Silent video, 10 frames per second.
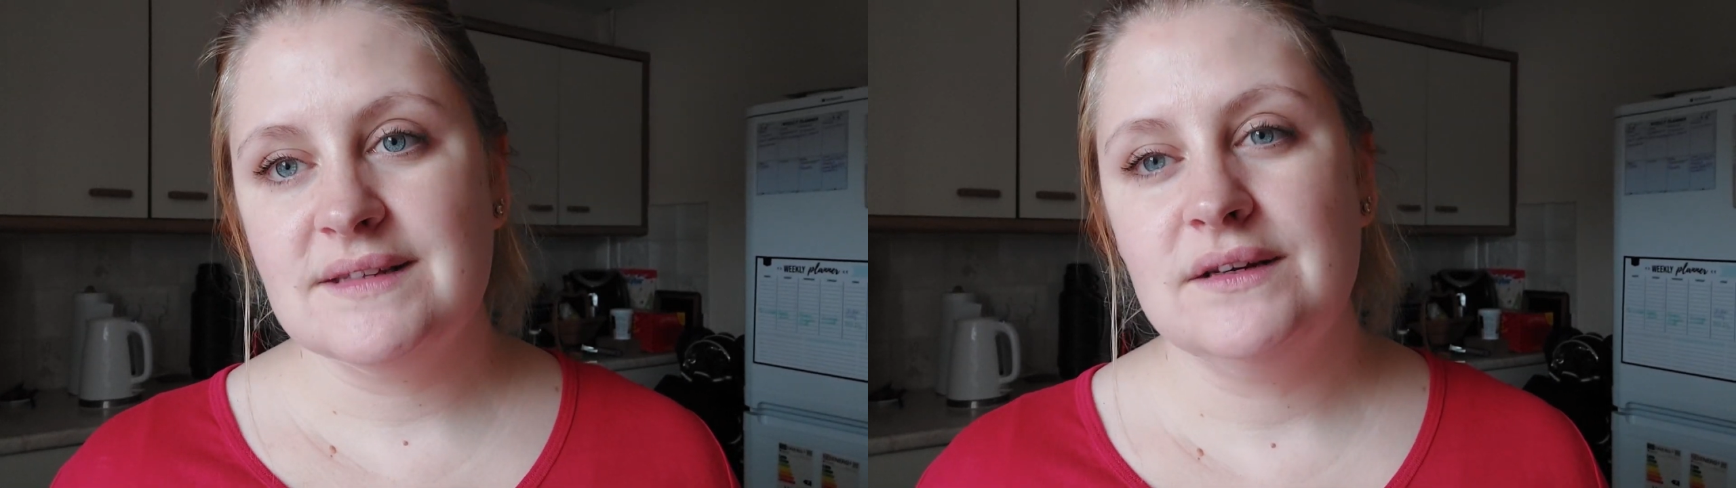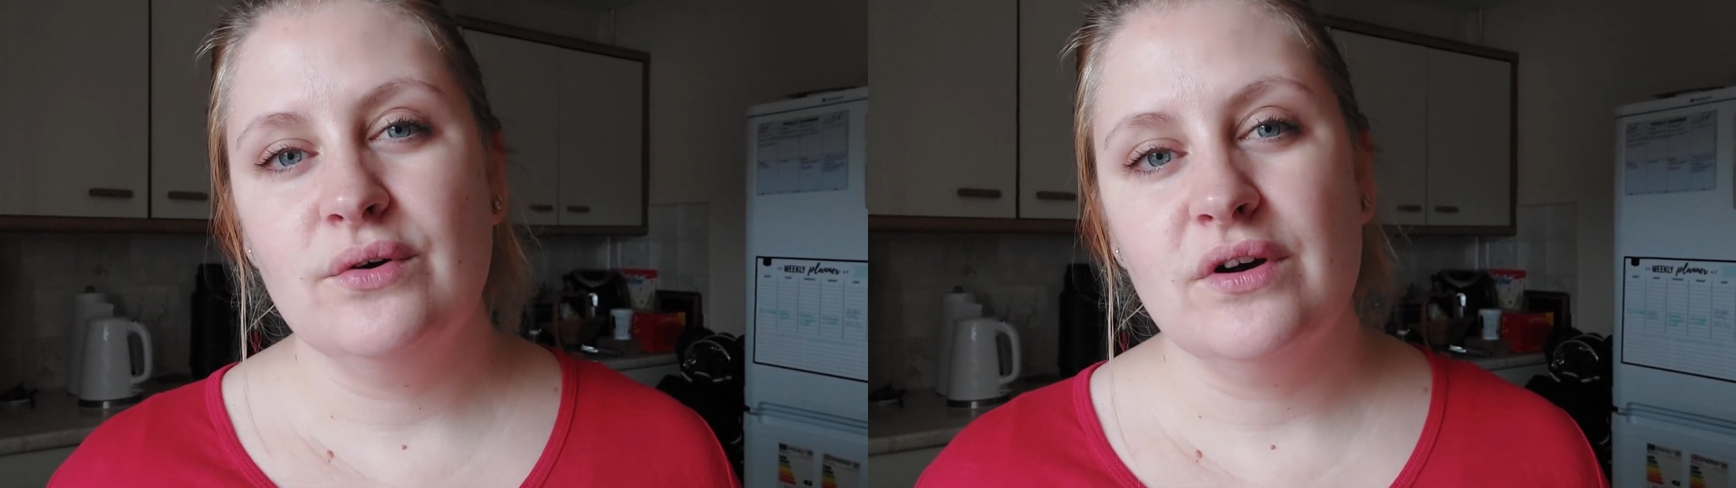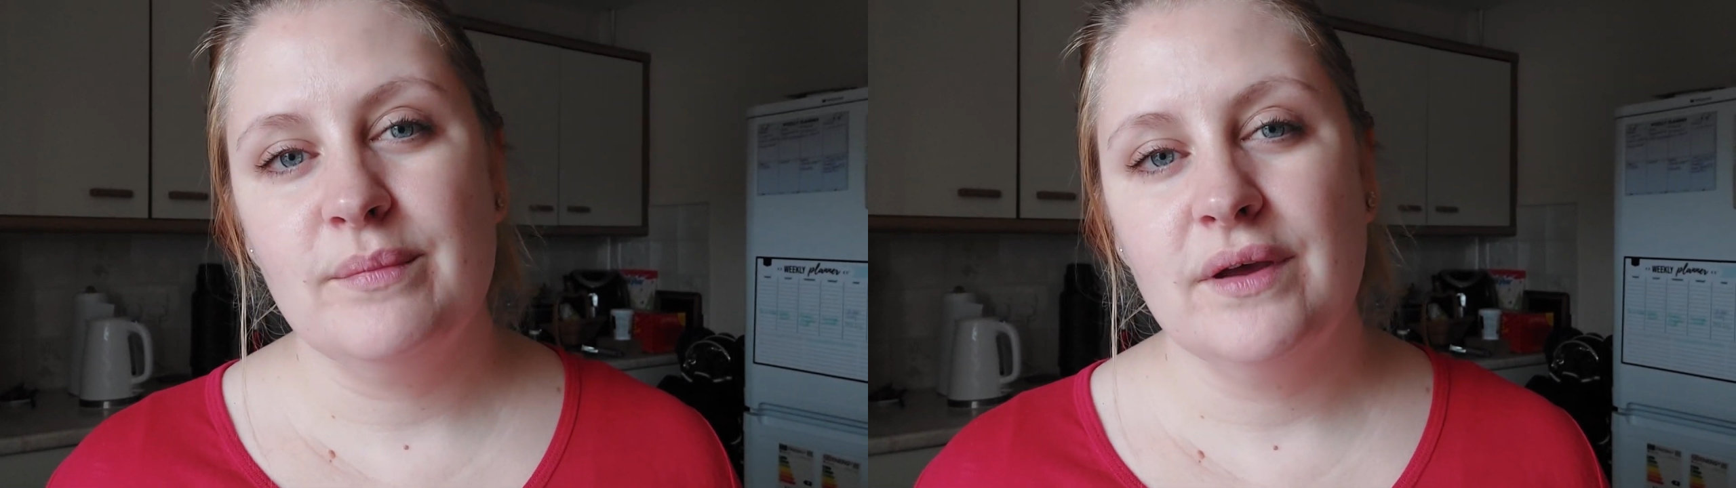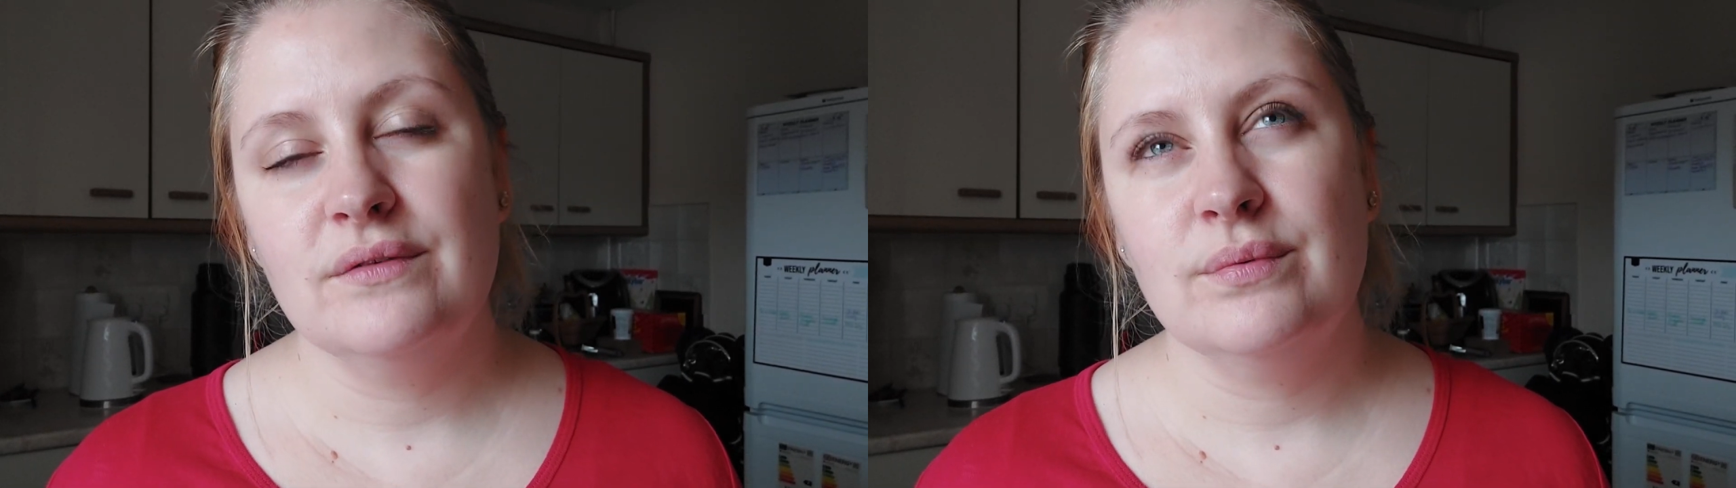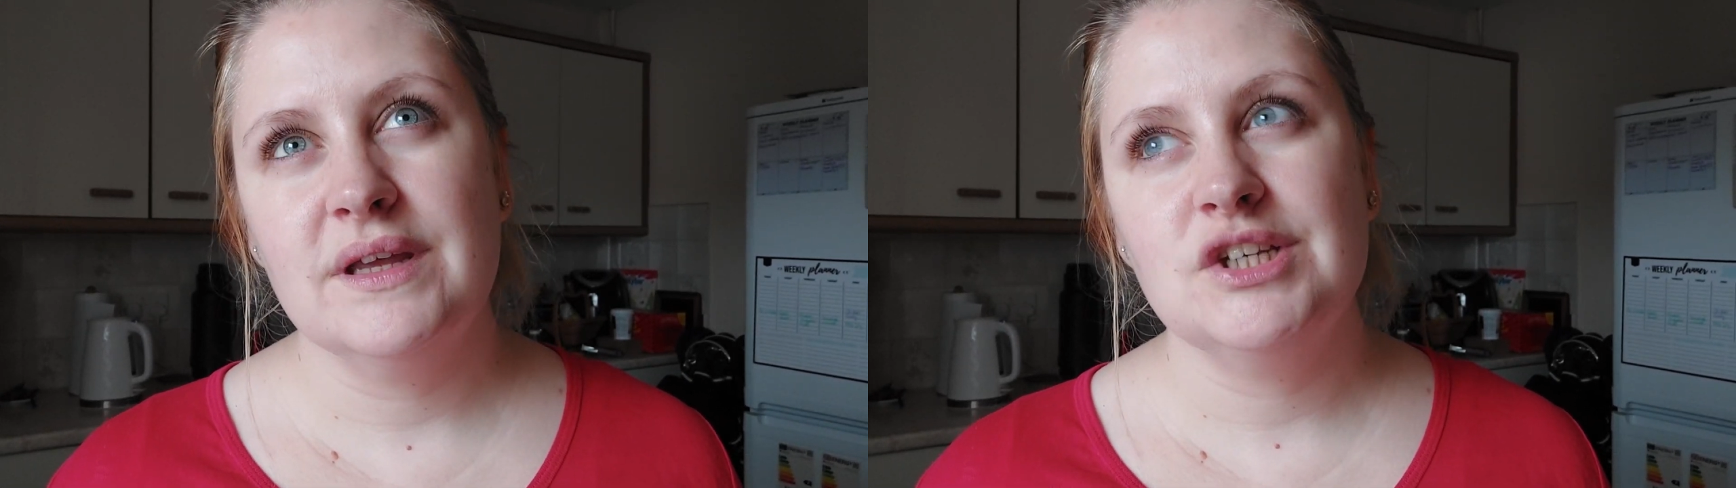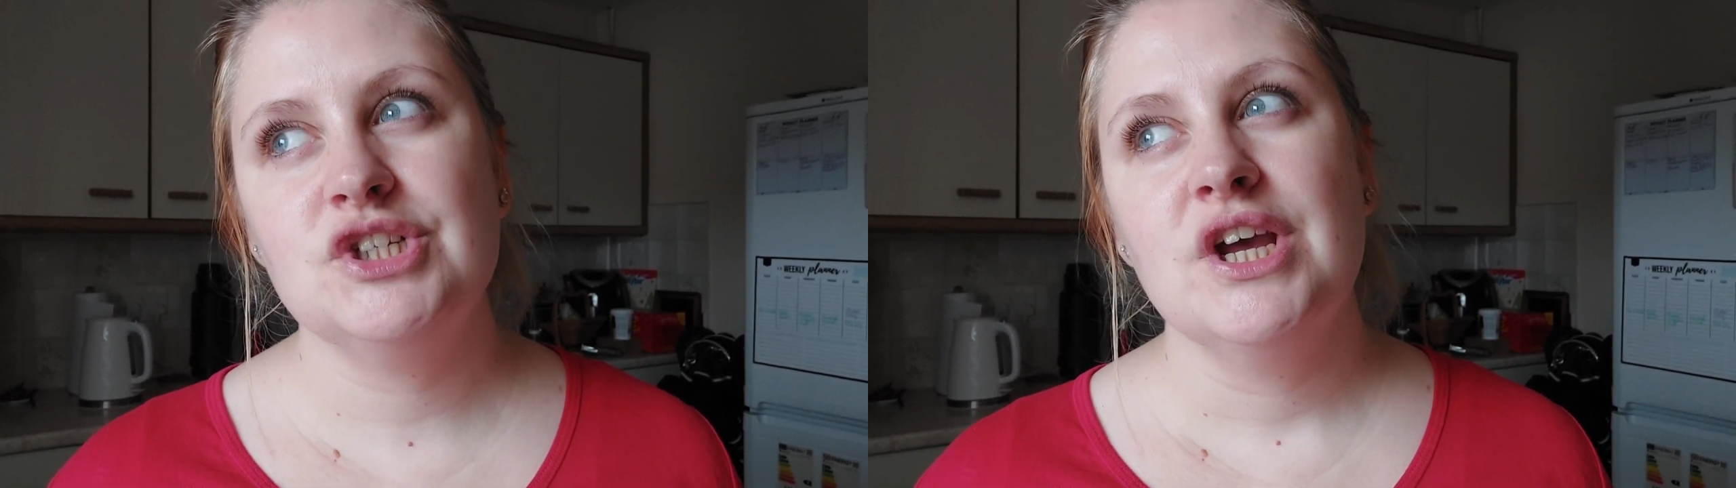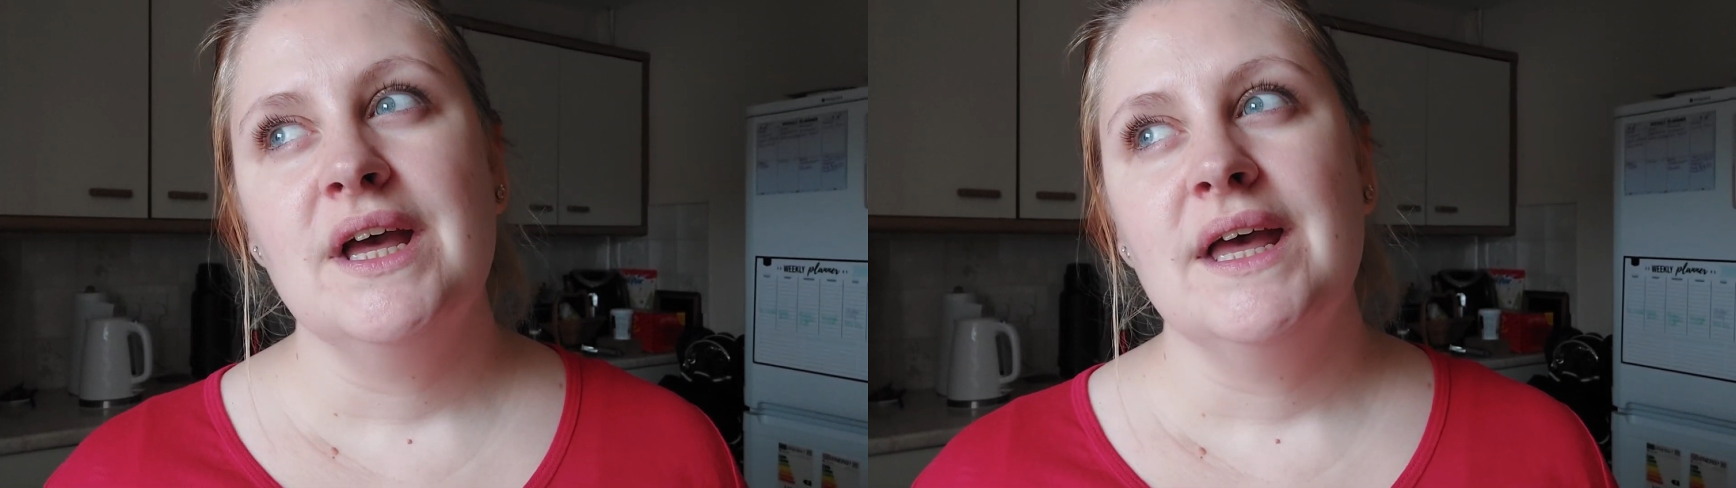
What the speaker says: the lock mode, which